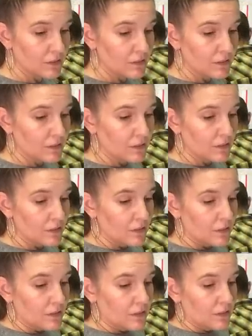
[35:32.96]
Right.
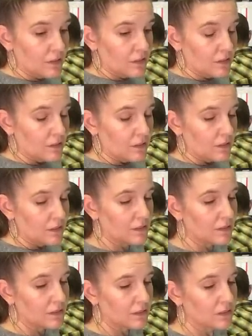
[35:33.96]

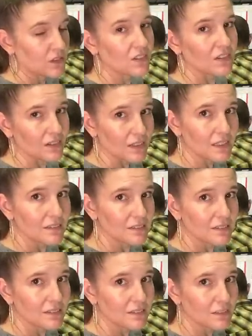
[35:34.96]
Sorry.
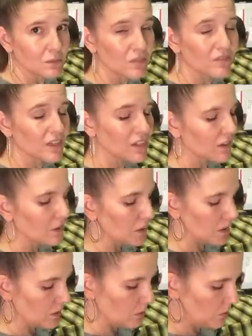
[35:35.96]
We'll figure out a way
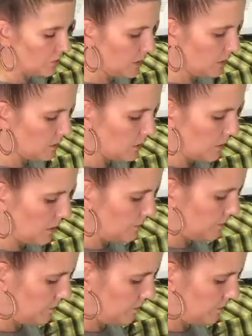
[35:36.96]
though. We'll figure out something.